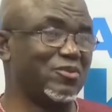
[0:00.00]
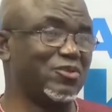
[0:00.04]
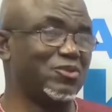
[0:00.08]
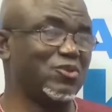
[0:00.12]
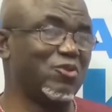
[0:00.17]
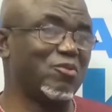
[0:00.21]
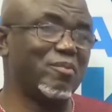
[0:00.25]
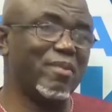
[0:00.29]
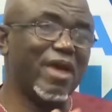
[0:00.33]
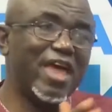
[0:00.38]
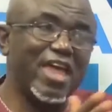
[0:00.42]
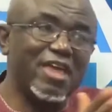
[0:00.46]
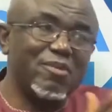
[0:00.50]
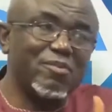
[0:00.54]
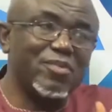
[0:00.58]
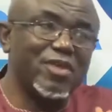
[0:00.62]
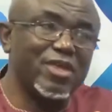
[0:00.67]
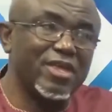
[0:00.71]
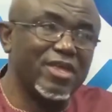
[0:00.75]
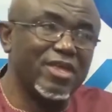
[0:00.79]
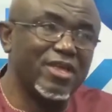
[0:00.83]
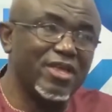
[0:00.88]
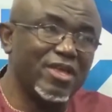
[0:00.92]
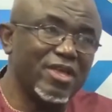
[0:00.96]
So
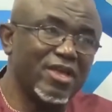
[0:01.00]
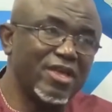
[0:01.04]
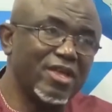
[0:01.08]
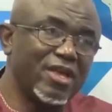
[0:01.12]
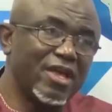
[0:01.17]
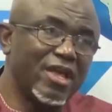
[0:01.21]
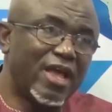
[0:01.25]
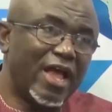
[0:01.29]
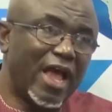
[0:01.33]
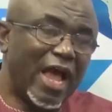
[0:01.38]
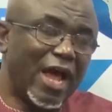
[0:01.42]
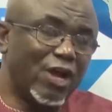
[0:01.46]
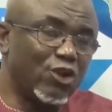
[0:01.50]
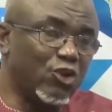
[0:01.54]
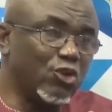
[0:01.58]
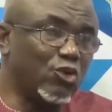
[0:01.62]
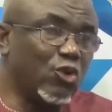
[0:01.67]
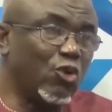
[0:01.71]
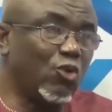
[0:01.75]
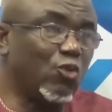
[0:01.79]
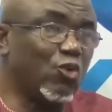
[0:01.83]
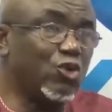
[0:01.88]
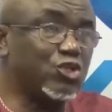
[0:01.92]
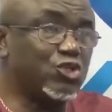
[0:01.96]
maybe, I don't
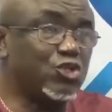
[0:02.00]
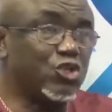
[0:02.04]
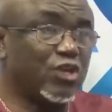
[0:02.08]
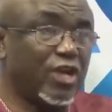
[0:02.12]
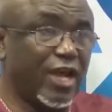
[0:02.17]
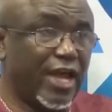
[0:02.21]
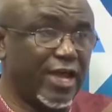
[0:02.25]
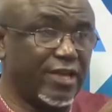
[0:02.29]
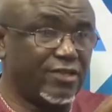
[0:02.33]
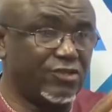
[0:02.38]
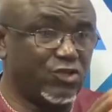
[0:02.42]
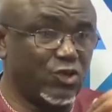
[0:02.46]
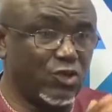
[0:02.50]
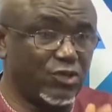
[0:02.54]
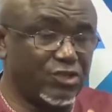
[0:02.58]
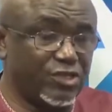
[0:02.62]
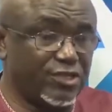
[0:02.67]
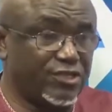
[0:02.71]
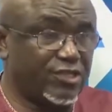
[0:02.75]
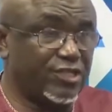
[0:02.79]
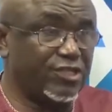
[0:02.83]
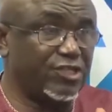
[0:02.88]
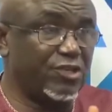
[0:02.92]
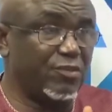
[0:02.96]
know what you guys, your
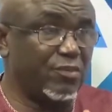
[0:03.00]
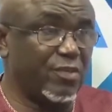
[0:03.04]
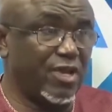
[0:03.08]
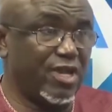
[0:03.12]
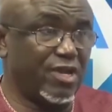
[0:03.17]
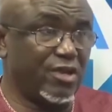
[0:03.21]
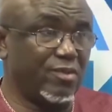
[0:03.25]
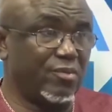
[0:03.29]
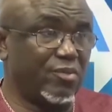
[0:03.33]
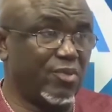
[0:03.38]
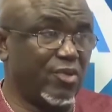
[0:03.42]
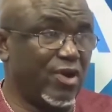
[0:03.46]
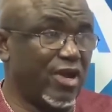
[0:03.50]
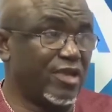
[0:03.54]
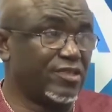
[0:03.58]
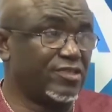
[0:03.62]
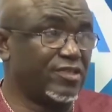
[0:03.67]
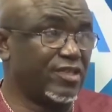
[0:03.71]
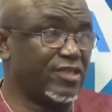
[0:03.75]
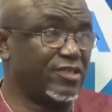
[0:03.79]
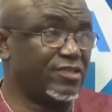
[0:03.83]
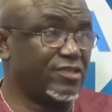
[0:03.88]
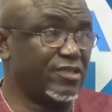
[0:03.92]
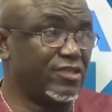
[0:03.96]
decision-making
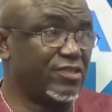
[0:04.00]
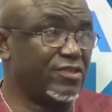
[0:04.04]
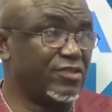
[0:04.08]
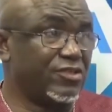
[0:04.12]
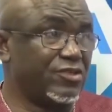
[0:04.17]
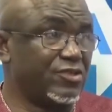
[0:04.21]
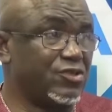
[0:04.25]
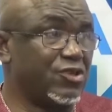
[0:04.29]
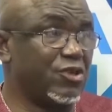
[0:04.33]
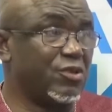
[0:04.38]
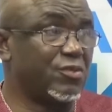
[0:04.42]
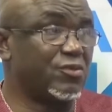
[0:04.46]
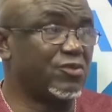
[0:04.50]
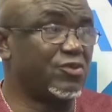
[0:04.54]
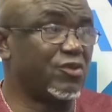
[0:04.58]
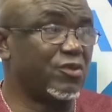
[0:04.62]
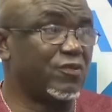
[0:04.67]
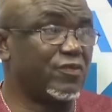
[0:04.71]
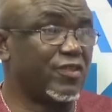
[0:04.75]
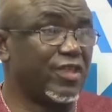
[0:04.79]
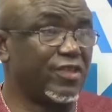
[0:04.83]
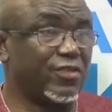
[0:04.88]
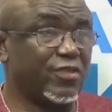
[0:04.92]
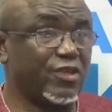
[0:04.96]
process is in terms
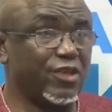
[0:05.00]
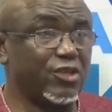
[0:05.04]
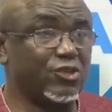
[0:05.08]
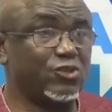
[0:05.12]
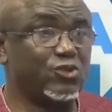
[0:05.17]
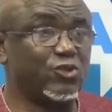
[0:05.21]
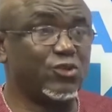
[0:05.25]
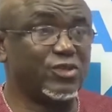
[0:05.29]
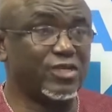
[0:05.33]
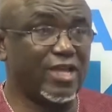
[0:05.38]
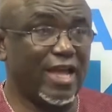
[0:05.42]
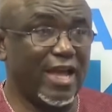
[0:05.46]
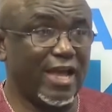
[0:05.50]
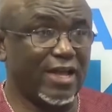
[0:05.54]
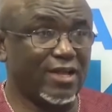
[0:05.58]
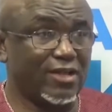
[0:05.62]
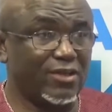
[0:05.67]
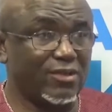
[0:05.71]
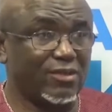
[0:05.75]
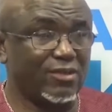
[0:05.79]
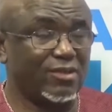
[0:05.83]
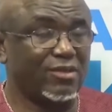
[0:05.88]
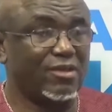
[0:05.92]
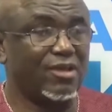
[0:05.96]
of the things to
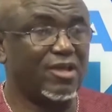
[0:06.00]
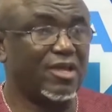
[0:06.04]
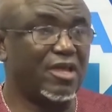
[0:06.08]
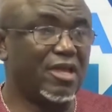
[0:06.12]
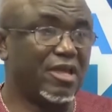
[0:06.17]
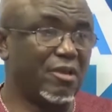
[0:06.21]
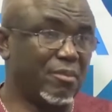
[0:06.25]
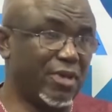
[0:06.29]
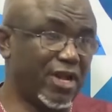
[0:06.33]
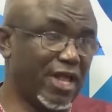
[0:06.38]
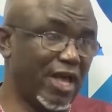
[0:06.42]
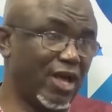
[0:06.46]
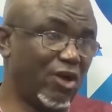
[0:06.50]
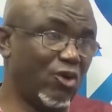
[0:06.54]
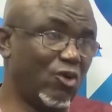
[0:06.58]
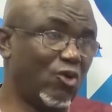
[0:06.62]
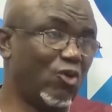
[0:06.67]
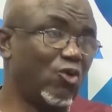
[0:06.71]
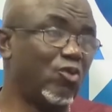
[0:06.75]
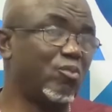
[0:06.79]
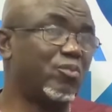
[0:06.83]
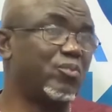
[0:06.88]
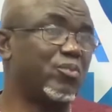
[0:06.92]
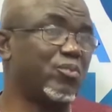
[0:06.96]
tackle, but I
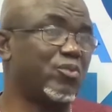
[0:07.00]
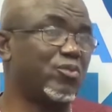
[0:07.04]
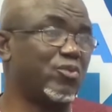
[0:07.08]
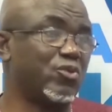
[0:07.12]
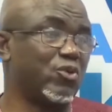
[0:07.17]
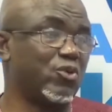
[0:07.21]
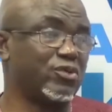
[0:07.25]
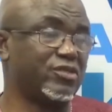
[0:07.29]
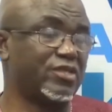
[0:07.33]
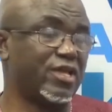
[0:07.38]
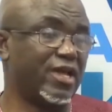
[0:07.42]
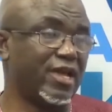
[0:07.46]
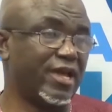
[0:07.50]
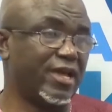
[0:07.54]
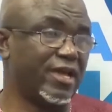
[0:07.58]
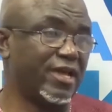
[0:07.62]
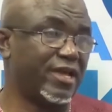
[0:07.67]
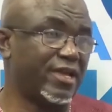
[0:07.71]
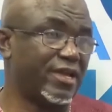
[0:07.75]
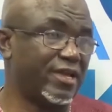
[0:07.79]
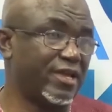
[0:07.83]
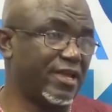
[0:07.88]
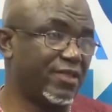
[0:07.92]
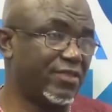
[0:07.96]
hope those are
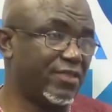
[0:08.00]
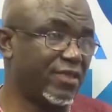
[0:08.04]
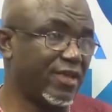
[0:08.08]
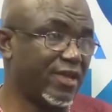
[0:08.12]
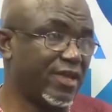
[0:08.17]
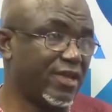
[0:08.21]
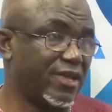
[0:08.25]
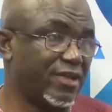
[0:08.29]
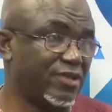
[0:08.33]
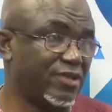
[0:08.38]
in the thinking.